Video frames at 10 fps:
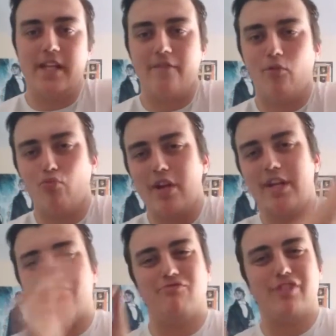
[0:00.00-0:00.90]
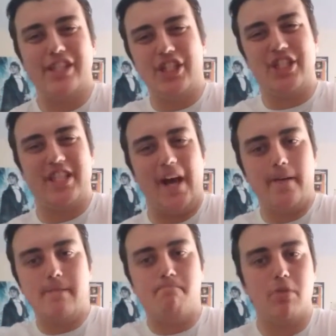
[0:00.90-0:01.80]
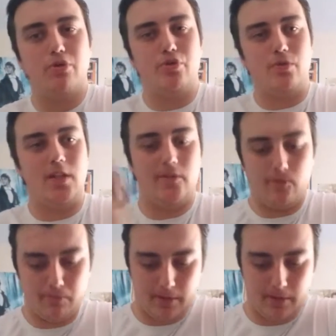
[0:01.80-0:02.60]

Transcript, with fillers: It never really reaches that emotional level,